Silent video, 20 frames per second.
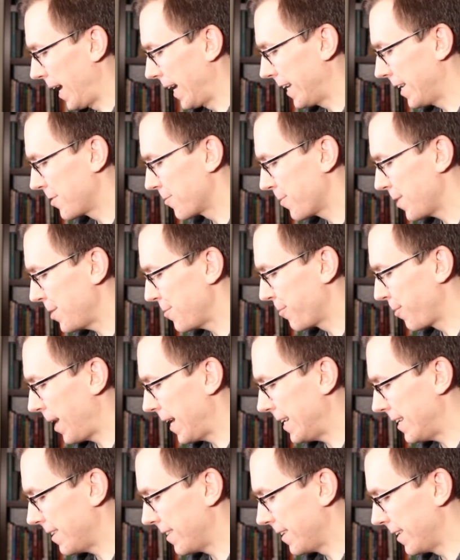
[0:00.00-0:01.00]
can
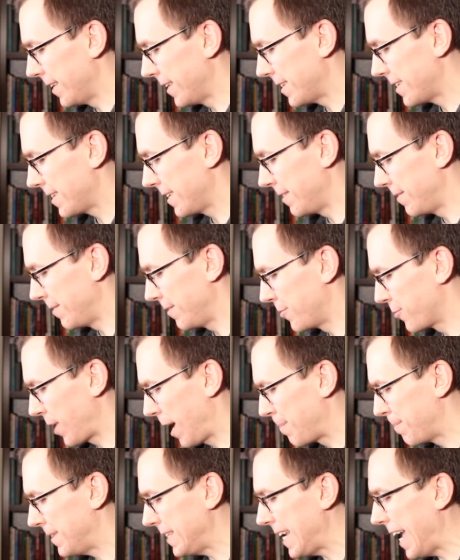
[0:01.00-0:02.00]
rewrite this and
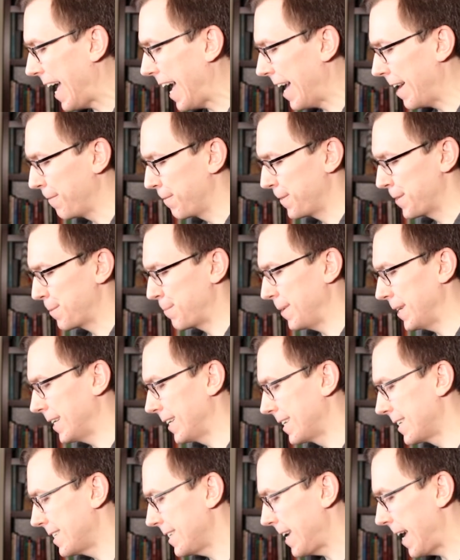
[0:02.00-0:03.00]
drop the F's,
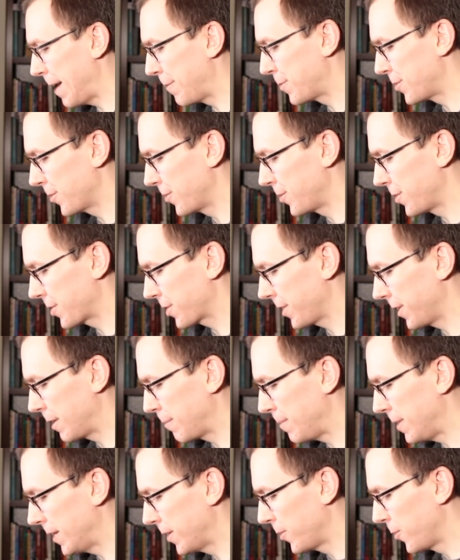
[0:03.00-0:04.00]
because the F's are just going
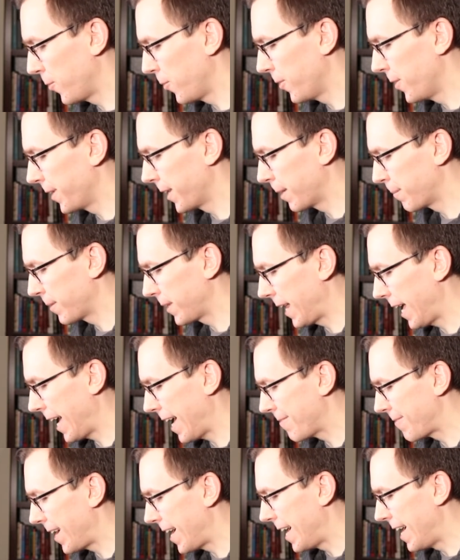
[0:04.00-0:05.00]
to be annoying. I'm going to
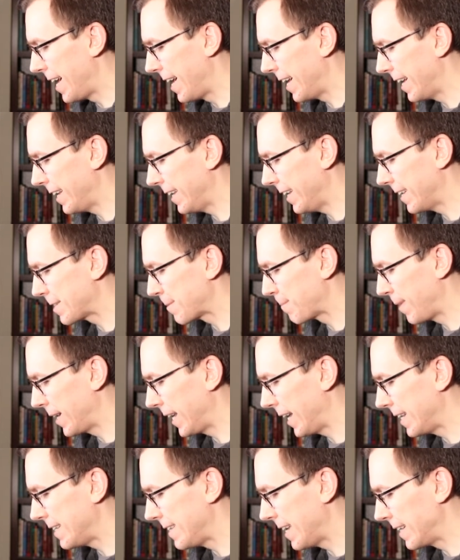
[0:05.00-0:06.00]
have I as
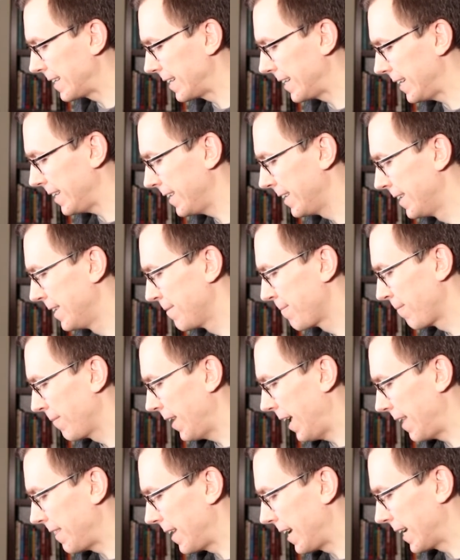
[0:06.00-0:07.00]
my identity,
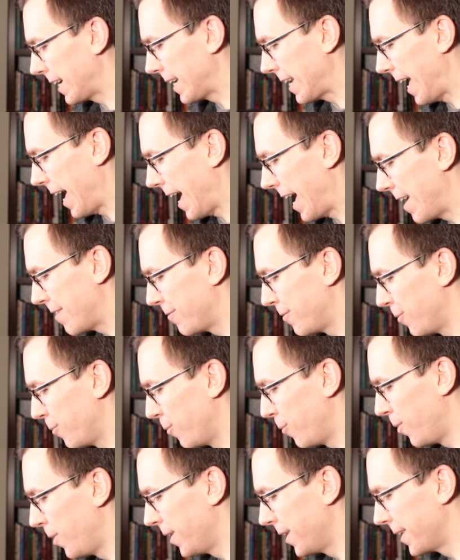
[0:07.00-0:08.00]
and then I can have
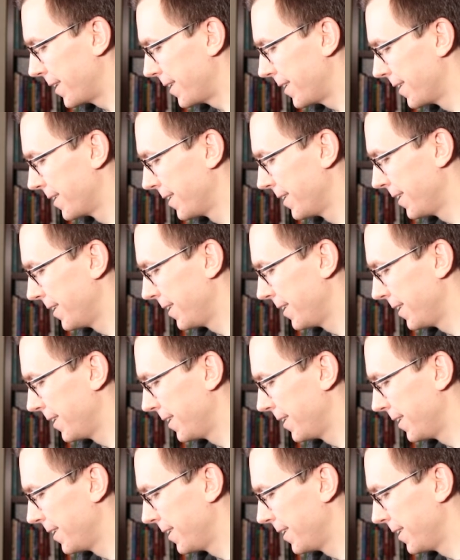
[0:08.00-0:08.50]
1,